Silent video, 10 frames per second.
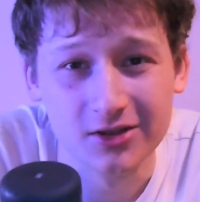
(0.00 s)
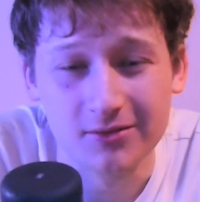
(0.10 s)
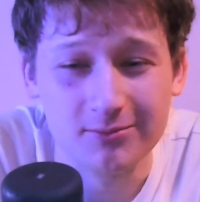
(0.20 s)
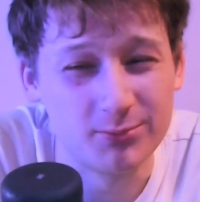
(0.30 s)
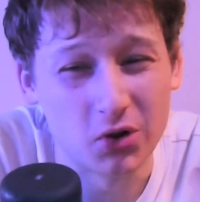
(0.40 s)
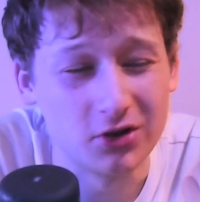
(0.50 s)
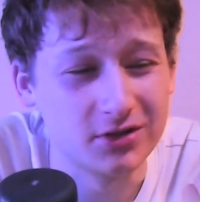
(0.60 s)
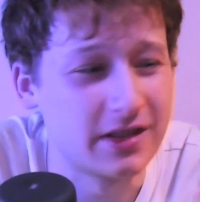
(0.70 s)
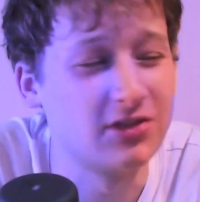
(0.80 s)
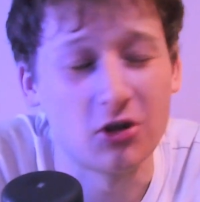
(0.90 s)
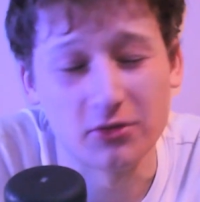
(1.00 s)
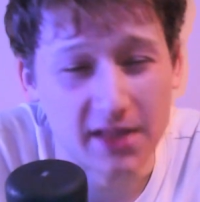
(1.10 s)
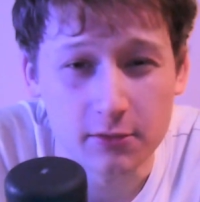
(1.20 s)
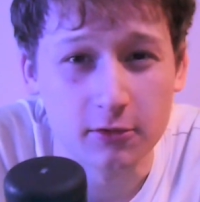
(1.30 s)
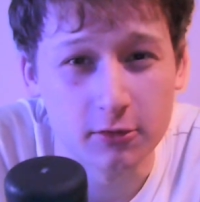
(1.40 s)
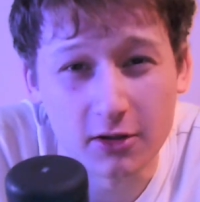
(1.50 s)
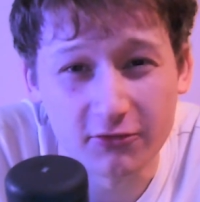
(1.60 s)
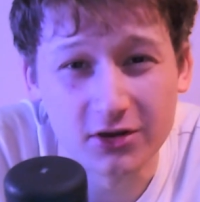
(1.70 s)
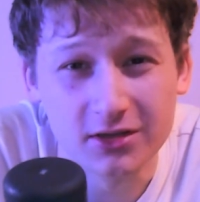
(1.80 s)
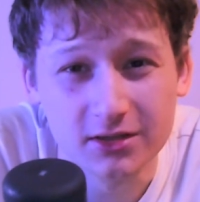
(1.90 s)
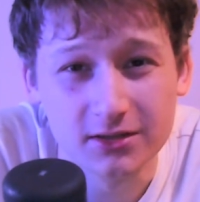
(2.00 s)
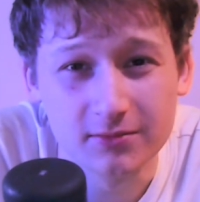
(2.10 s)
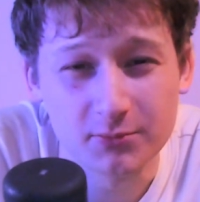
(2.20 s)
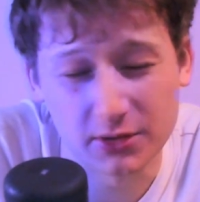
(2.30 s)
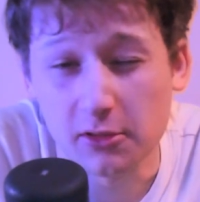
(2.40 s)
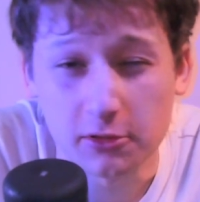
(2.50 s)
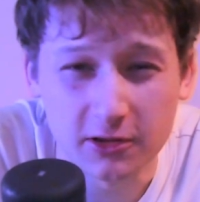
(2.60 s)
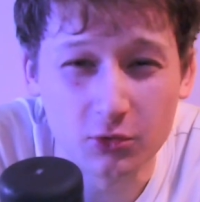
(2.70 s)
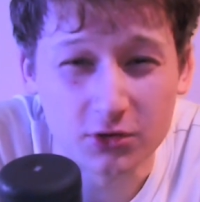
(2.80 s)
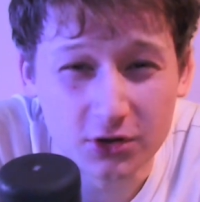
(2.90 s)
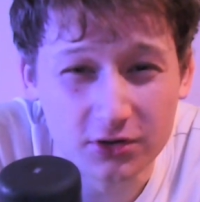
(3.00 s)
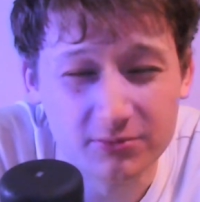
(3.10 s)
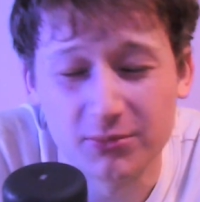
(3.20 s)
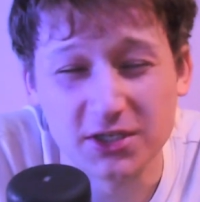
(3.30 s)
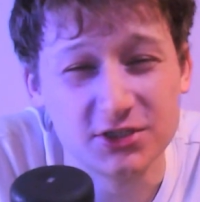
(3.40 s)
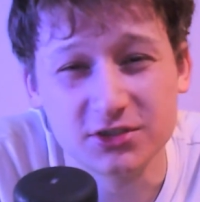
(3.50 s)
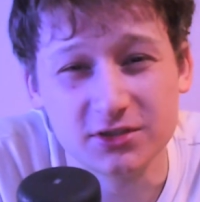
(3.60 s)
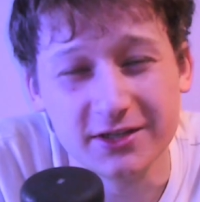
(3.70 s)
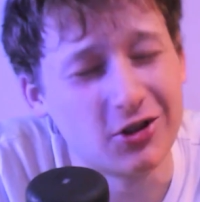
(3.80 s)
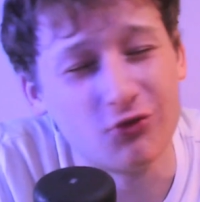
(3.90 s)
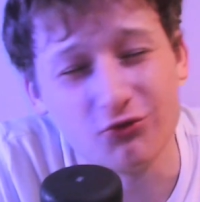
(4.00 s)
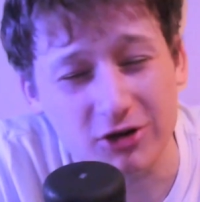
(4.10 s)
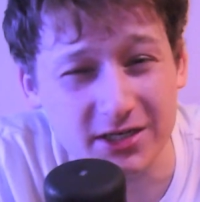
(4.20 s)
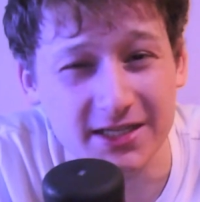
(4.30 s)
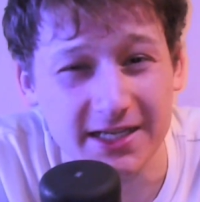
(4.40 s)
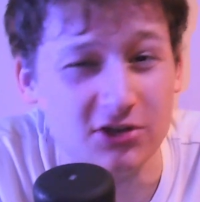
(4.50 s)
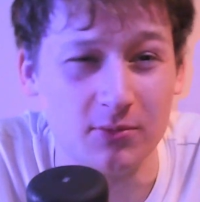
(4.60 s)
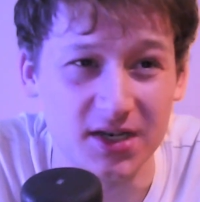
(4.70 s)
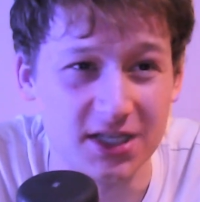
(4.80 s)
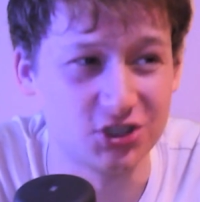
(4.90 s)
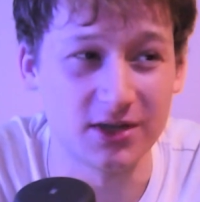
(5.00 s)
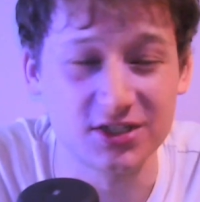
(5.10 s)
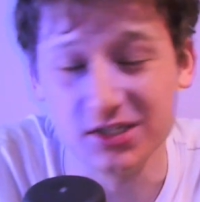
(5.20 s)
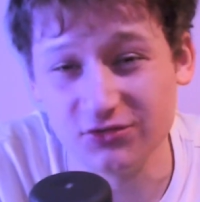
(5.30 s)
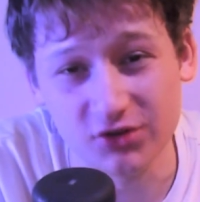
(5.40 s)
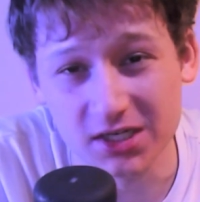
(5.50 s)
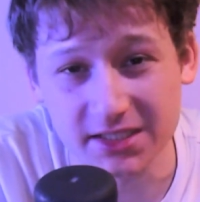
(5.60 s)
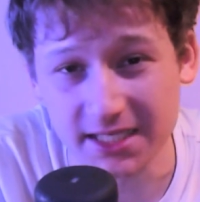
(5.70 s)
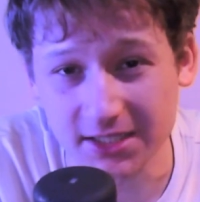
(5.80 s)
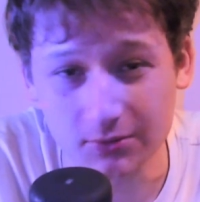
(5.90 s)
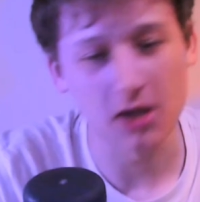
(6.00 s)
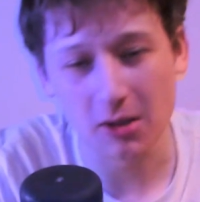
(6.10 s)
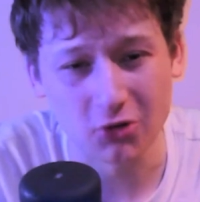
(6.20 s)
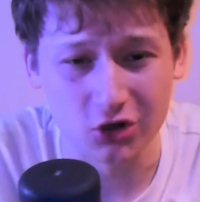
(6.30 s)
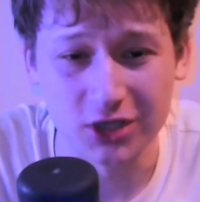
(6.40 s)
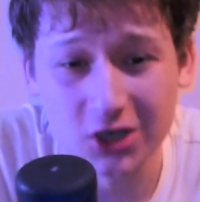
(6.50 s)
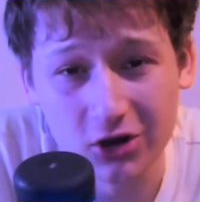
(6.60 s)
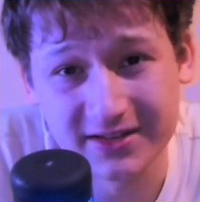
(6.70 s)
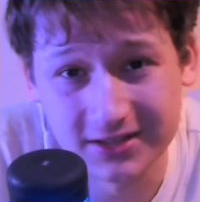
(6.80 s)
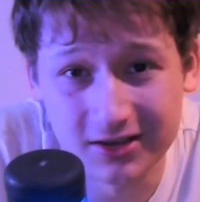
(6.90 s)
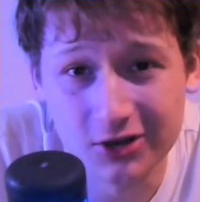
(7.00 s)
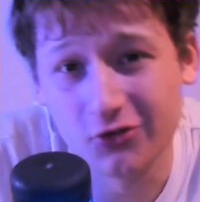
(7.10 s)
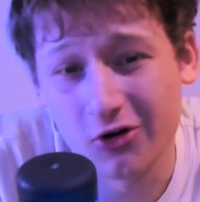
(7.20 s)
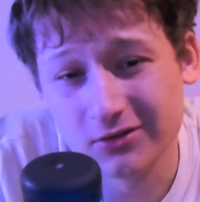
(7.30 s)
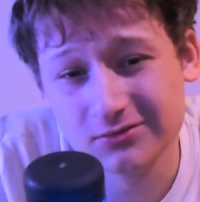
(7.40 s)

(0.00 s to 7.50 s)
but they're not necessary. But they're still good. But you don't really need them unless you actually really need them. I'm not going to lie to you, alright?